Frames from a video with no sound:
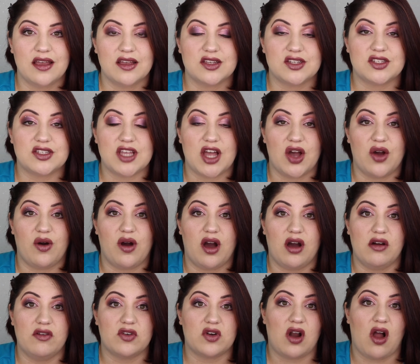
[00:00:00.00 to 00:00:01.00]
So
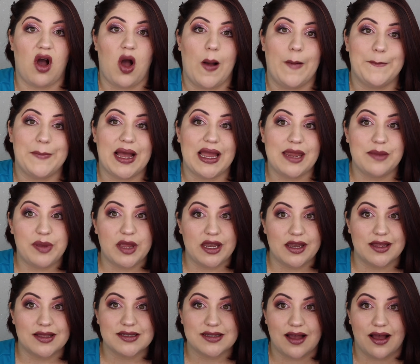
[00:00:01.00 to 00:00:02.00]
overall, my
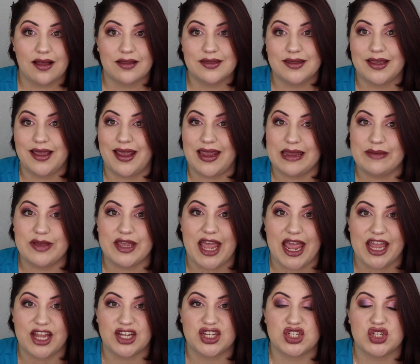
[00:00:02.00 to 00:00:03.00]
opinions on the
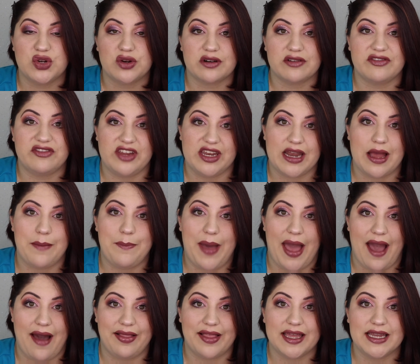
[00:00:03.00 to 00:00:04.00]
ABH Norvina
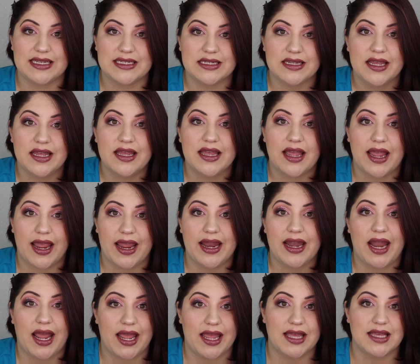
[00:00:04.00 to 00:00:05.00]
palette.
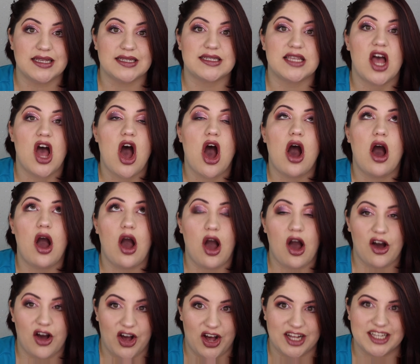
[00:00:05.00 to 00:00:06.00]
It is
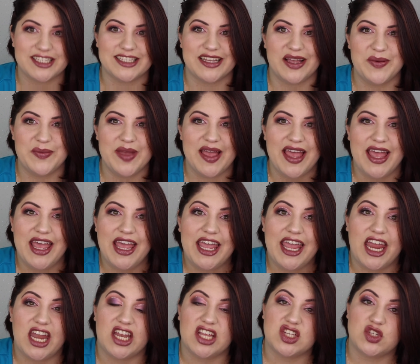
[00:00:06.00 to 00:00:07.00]
awesome.
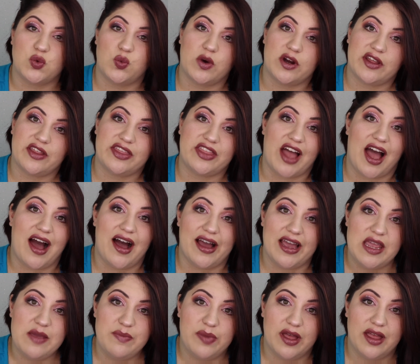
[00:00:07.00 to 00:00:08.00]
It is worth the
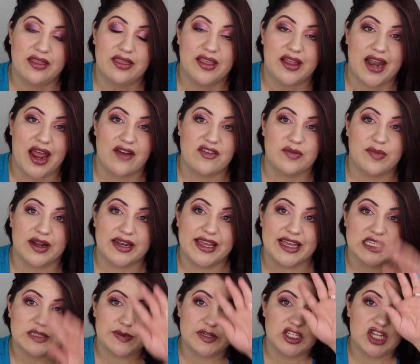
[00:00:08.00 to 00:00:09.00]
hype that everybody
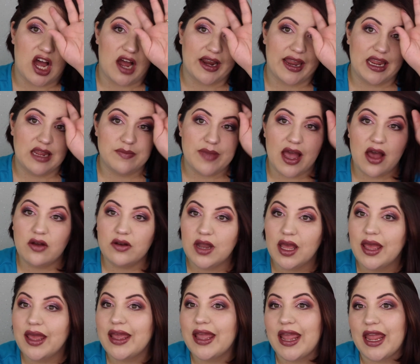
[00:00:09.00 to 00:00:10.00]
has been talking about.
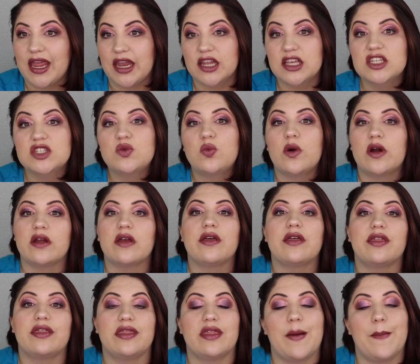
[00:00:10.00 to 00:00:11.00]
It is
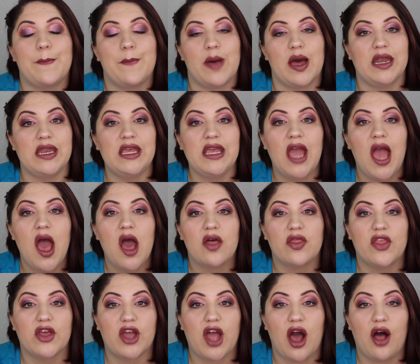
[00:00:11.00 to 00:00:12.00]
worth the money.
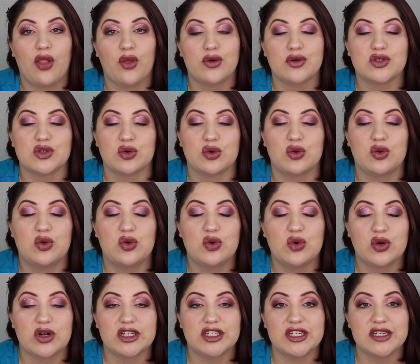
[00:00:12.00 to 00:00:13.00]
The colors are
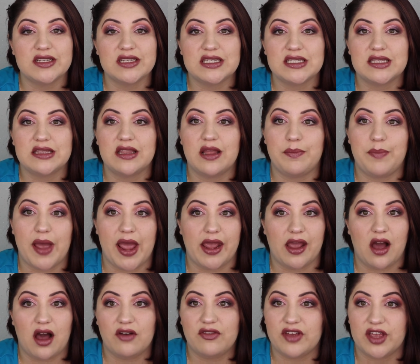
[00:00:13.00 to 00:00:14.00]
gorgeous. The
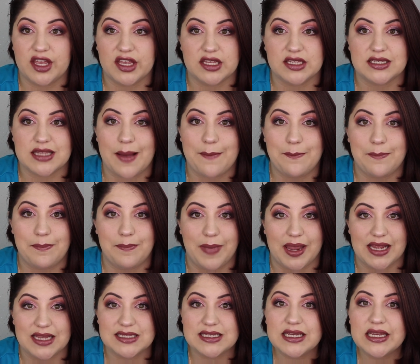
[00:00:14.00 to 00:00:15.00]
payoff is
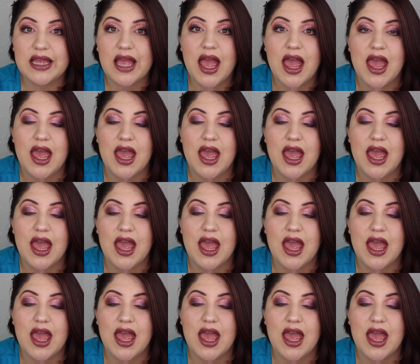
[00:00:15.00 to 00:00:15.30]
amazing.